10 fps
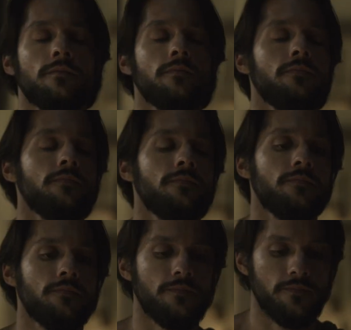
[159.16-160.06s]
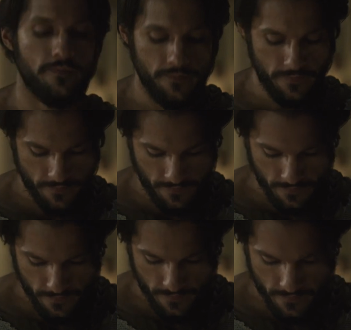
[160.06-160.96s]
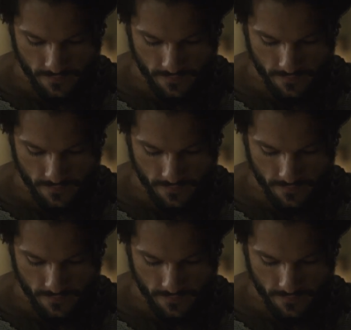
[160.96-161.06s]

No one is speaking in this clip.